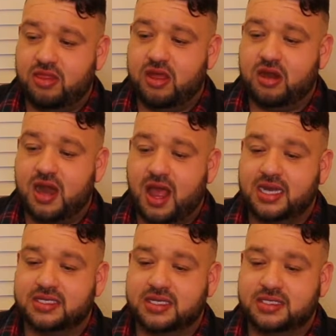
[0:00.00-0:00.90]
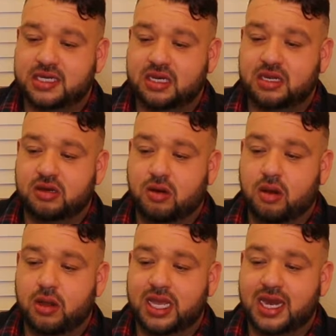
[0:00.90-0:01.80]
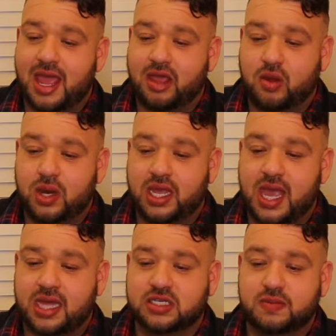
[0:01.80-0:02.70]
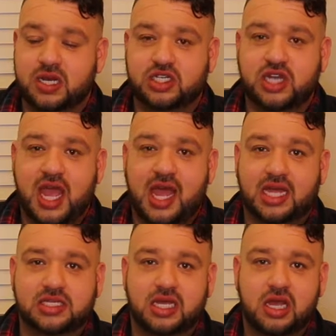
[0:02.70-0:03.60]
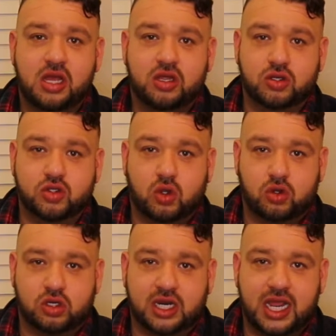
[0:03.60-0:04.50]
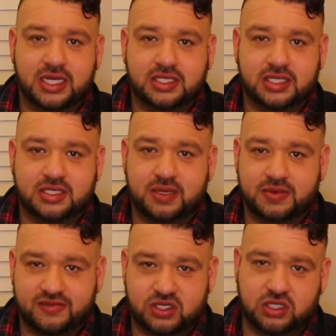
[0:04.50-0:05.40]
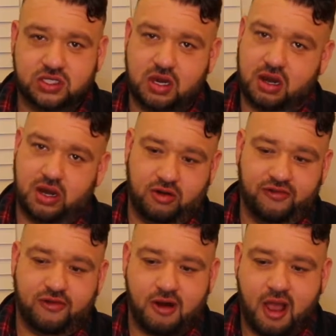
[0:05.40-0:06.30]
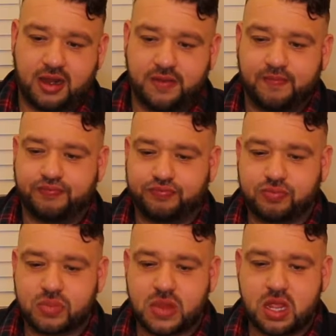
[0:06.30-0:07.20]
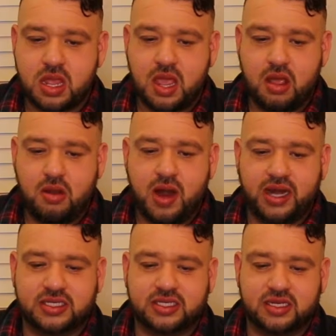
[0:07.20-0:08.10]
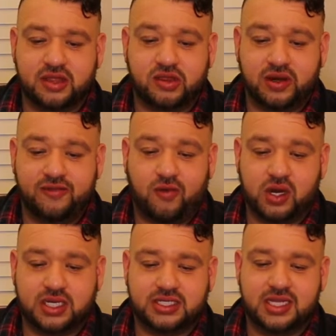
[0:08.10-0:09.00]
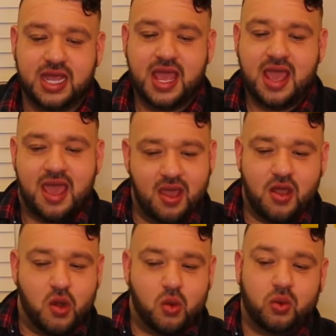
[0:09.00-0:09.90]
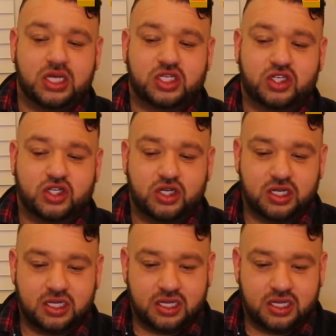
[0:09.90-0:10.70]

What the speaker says: they're not necessarily growing in equity as much as those older Henson subdivisions are in River Rock. All right, let's look at Three Forks, which